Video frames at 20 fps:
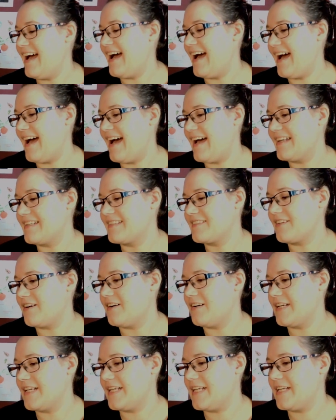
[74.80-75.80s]
and
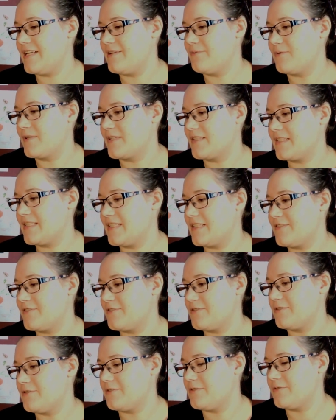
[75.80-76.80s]
I wanted
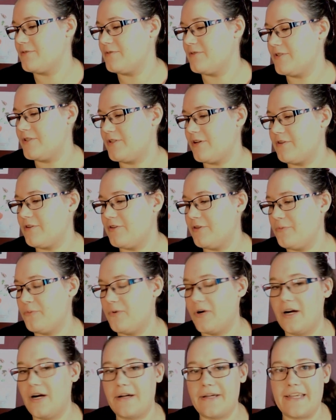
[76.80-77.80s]
to show you
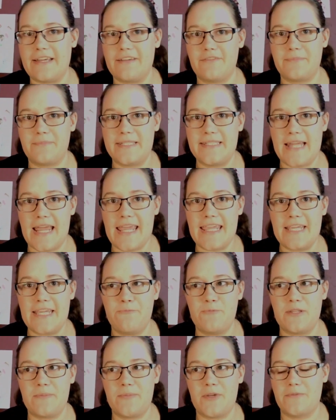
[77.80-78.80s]
what I have been
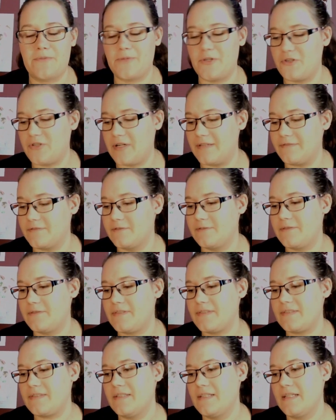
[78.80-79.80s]
taking with me on my
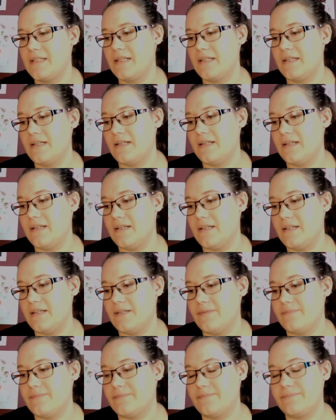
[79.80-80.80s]
travels,
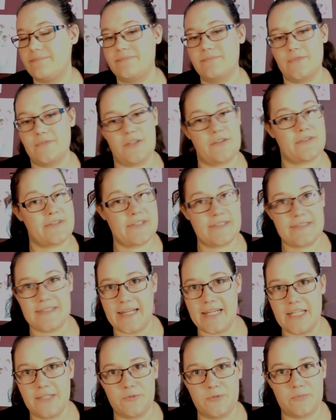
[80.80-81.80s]
like
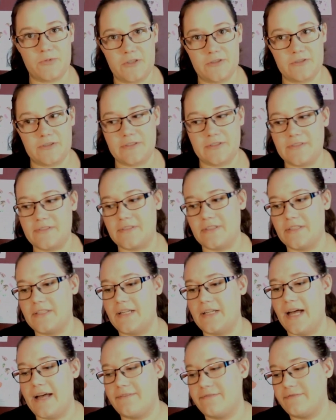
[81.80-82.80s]
sustainable products
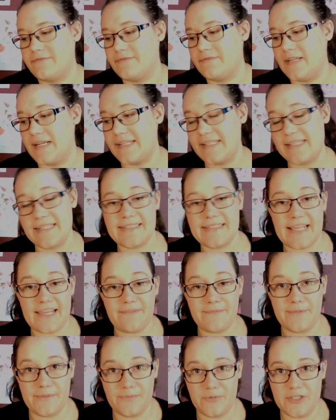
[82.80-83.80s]
that have actually
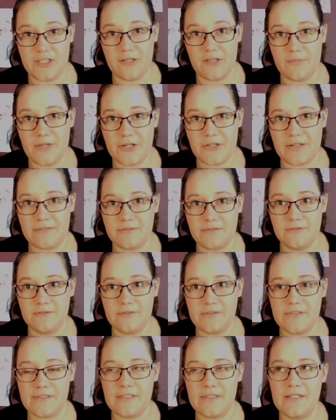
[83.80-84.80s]
saved me money on my
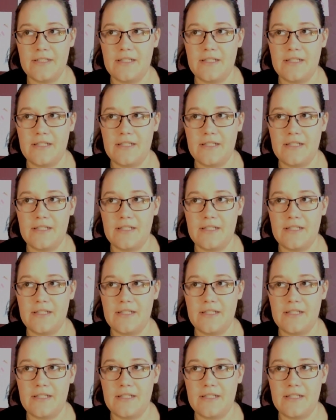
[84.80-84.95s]
travels.